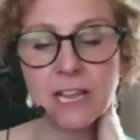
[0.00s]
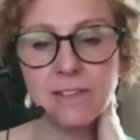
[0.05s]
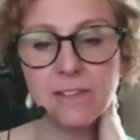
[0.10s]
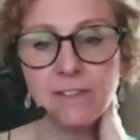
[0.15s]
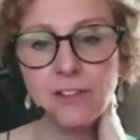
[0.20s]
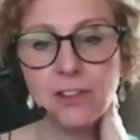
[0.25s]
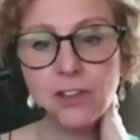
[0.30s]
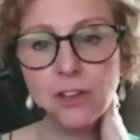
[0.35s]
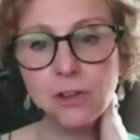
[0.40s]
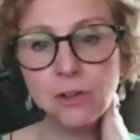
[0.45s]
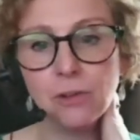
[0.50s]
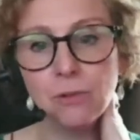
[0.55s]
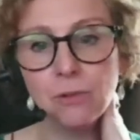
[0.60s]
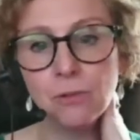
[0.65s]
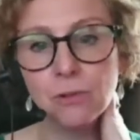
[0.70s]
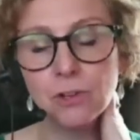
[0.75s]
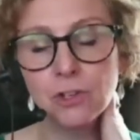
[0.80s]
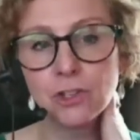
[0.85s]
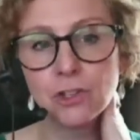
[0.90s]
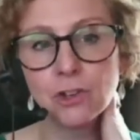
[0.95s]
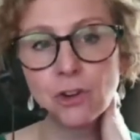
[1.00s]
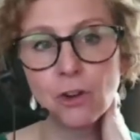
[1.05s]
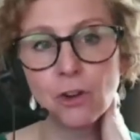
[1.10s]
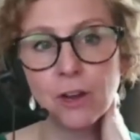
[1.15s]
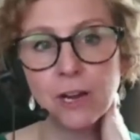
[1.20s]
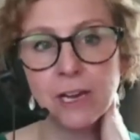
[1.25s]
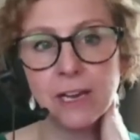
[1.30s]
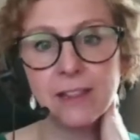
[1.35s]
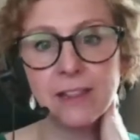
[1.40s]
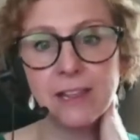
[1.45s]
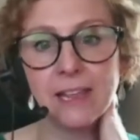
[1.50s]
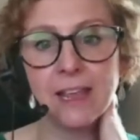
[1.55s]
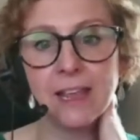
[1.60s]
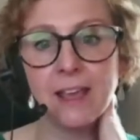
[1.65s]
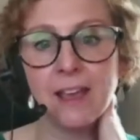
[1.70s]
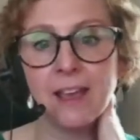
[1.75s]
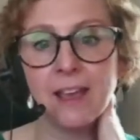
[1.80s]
If you join the